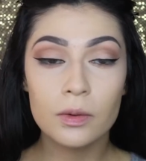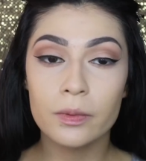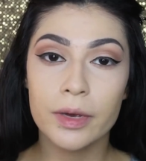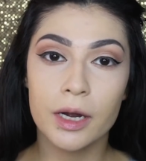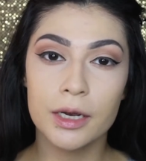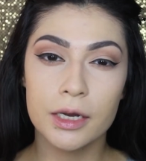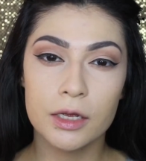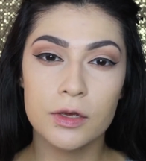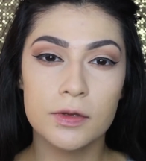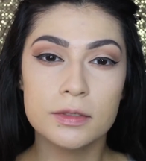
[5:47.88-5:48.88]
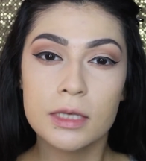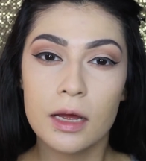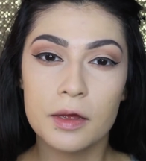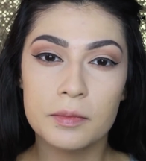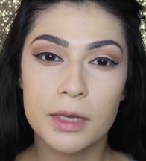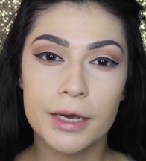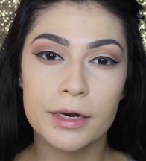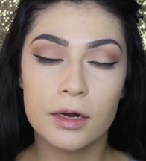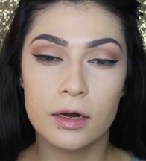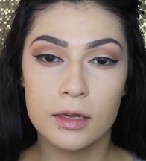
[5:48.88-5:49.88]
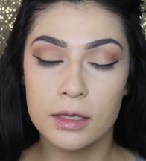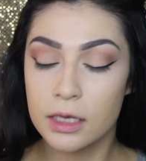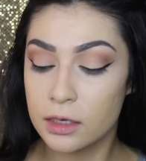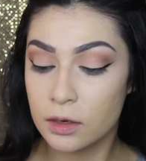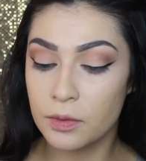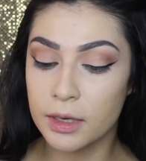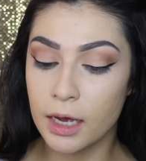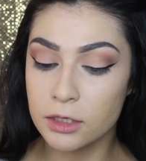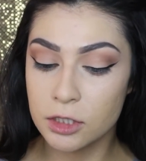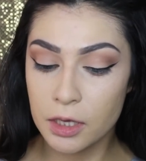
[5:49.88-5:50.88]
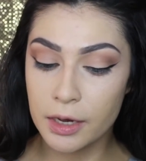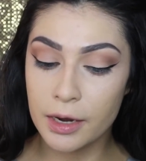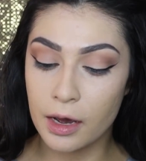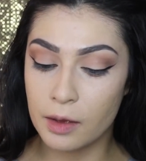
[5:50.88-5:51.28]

We are going to use liner on the lower lash line.